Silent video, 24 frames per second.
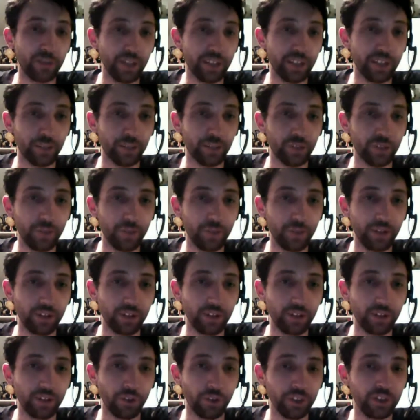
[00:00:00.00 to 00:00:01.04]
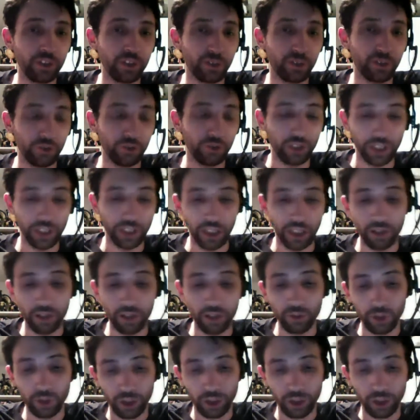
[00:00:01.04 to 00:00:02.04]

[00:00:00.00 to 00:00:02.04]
as Captain America 3, so it's going to get owned.